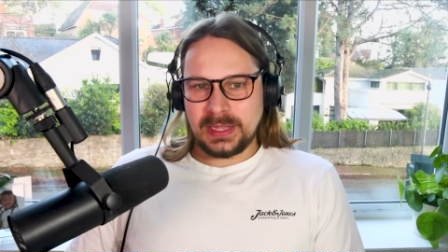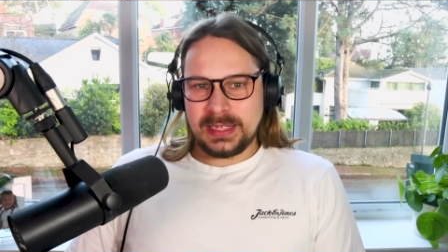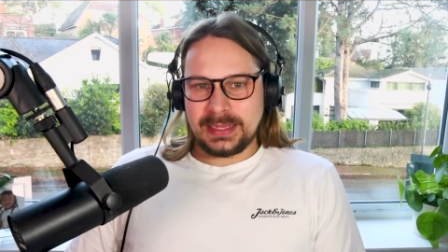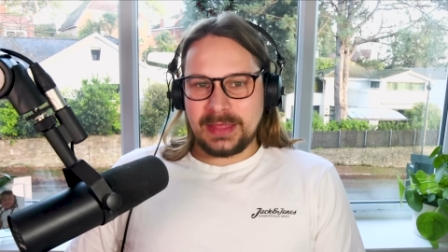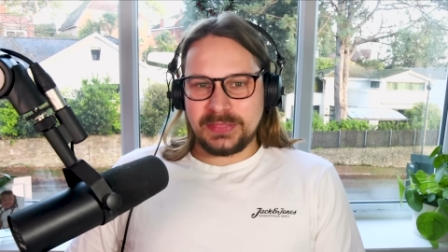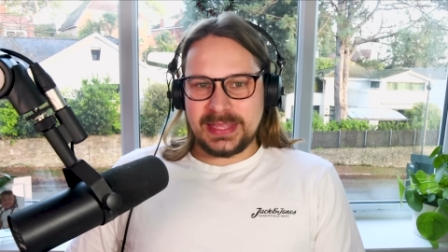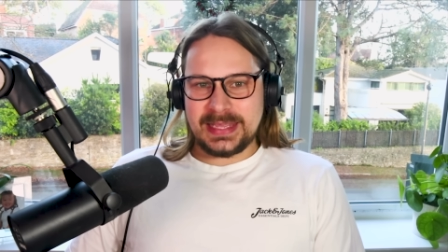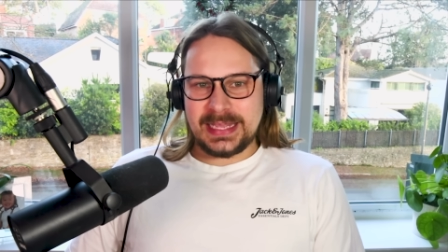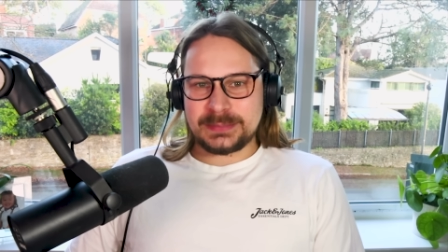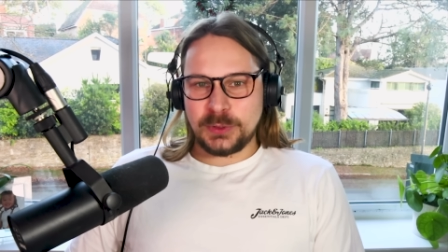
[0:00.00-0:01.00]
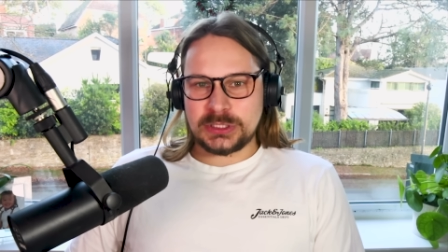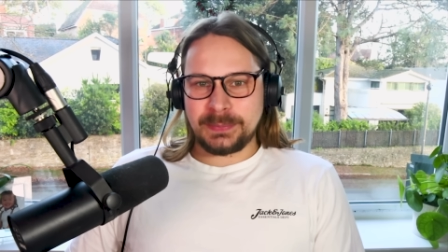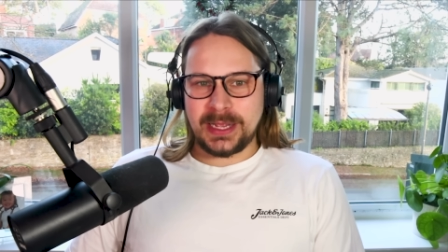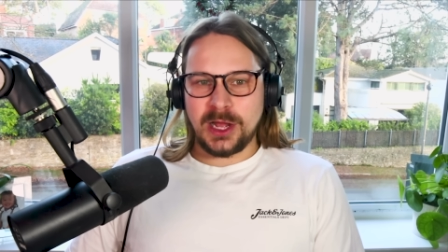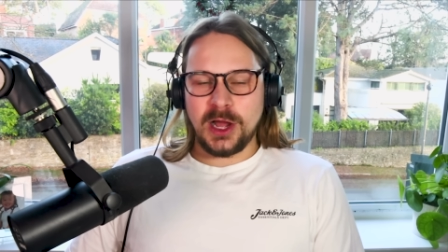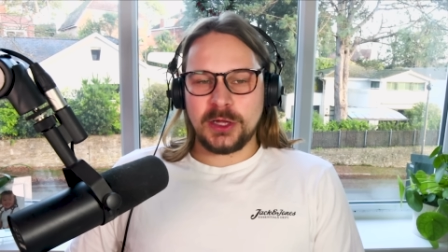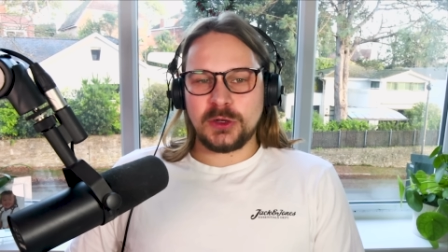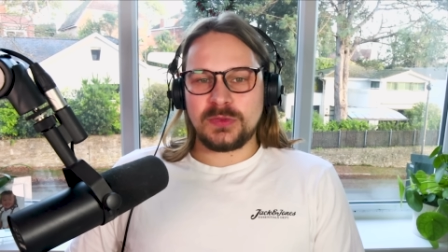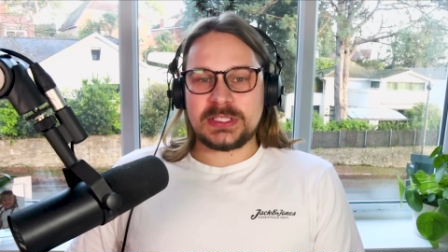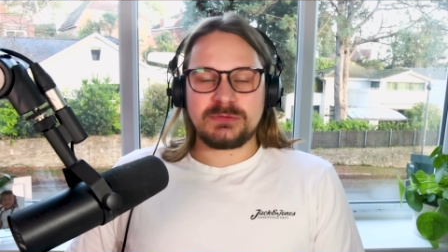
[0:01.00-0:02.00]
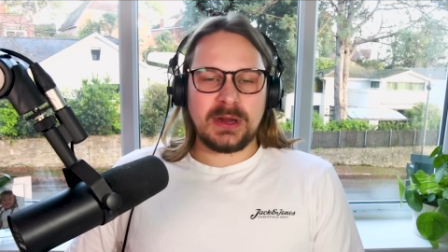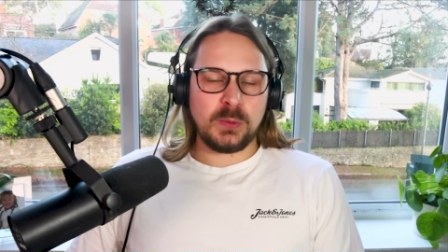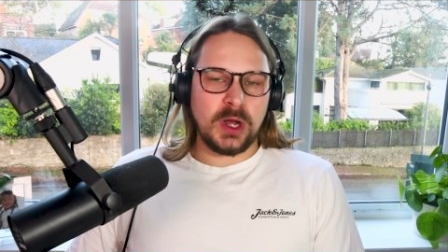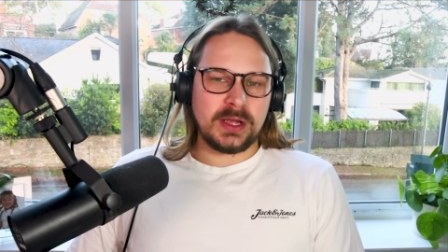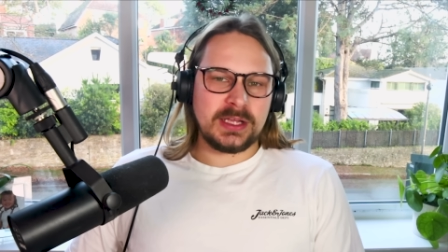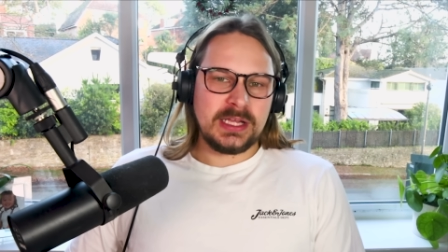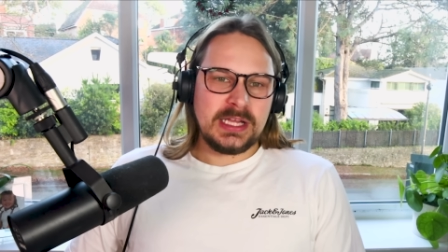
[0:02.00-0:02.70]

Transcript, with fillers: Cathie is pushing back hard on this framework.